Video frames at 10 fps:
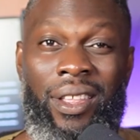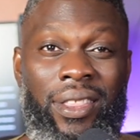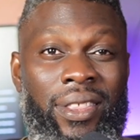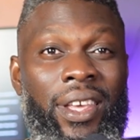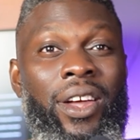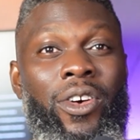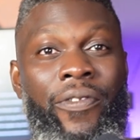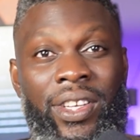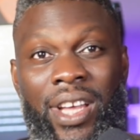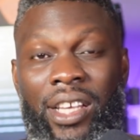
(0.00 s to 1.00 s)
Think
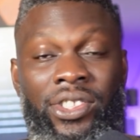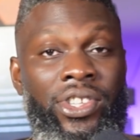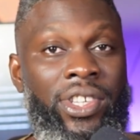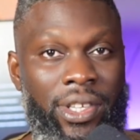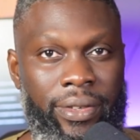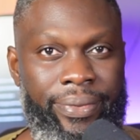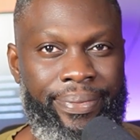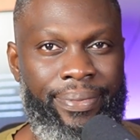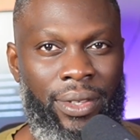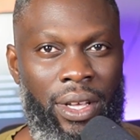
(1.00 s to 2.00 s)
of it as teaching.
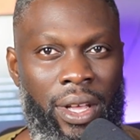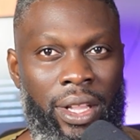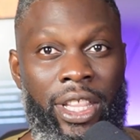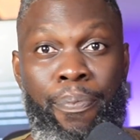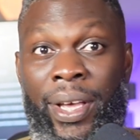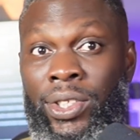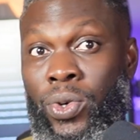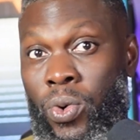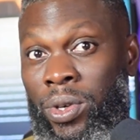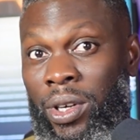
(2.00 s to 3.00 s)
The best
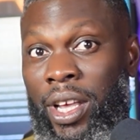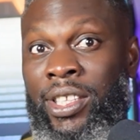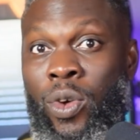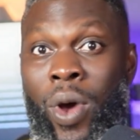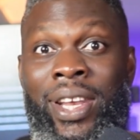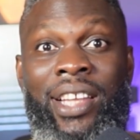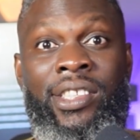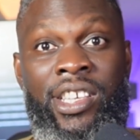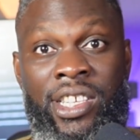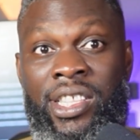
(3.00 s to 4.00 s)
code is the one
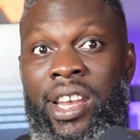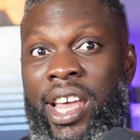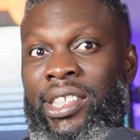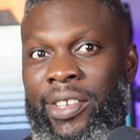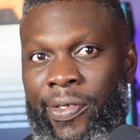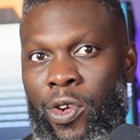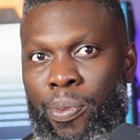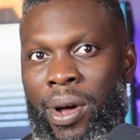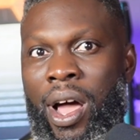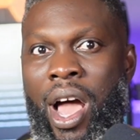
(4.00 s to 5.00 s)
that teaches the next
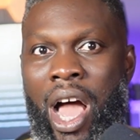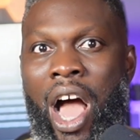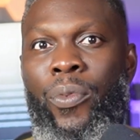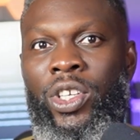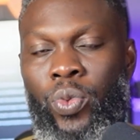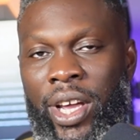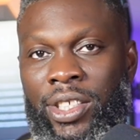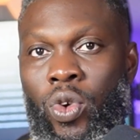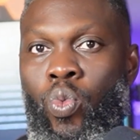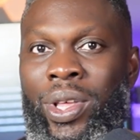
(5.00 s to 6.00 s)
developer how it
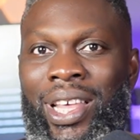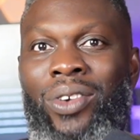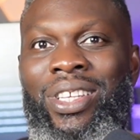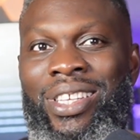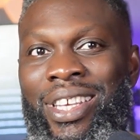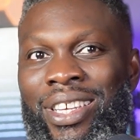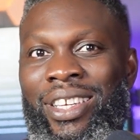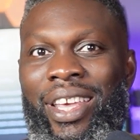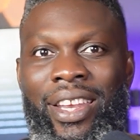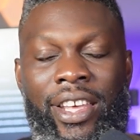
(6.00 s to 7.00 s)
works without
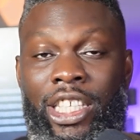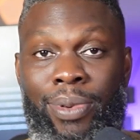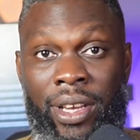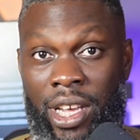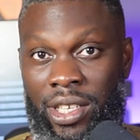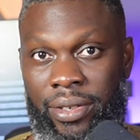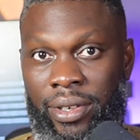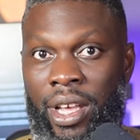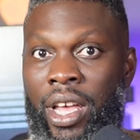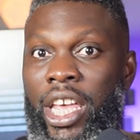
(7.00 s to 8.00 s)
needing any explanation.
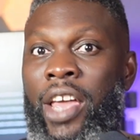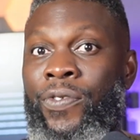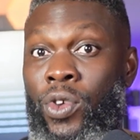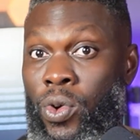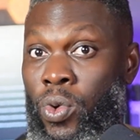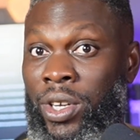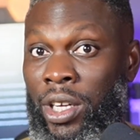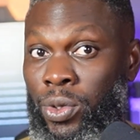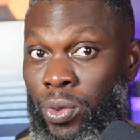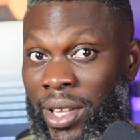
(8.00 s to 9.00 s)
If your code
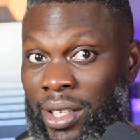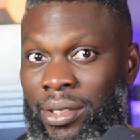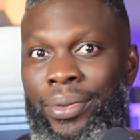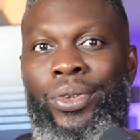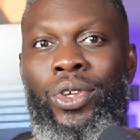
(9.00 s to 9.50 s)
can do that,